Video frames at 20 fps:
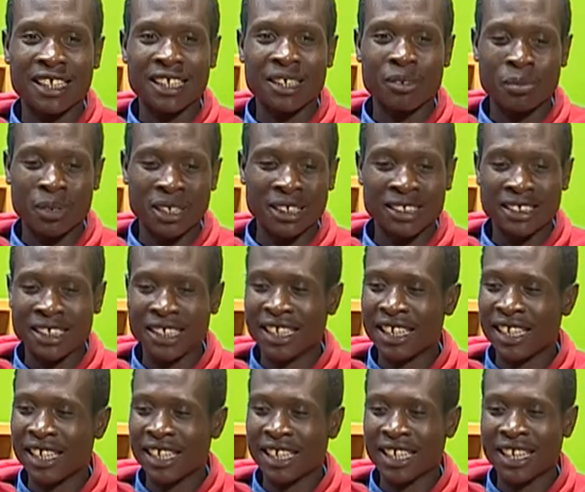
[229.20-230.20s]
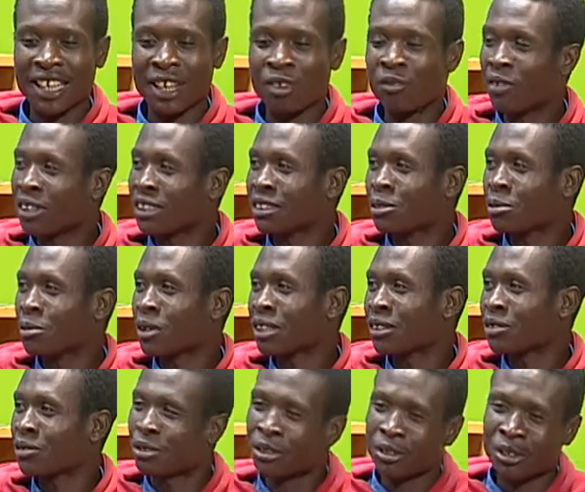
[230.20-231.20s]
Painting ni investment
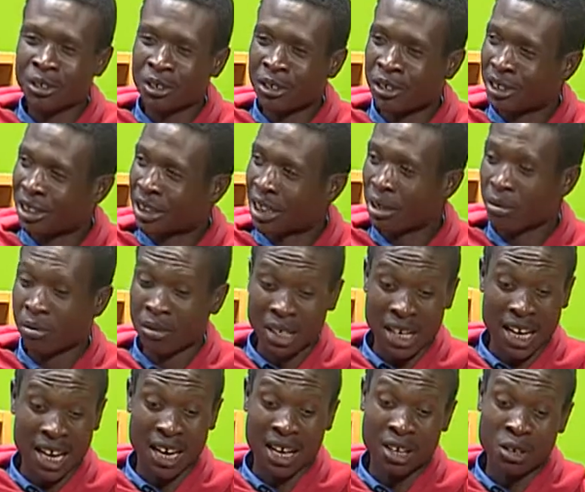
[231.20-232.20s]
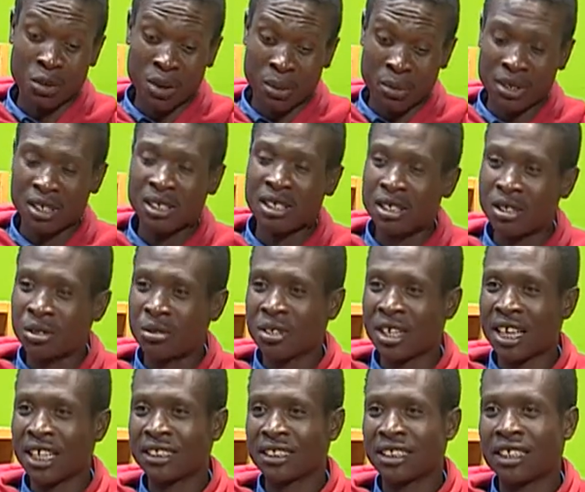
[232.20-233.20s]
for long term. I can do a painting today,
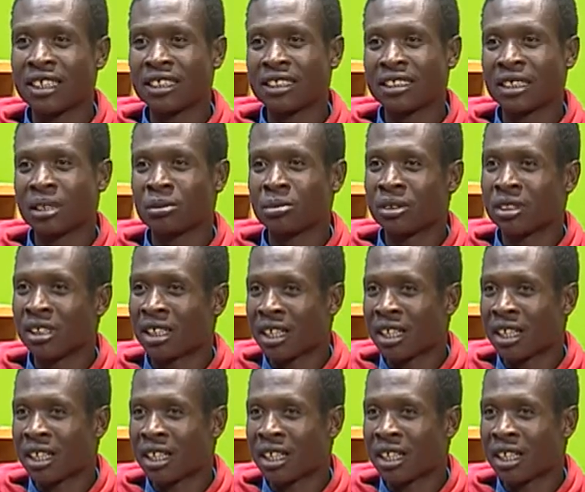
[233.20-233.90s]
I sell it after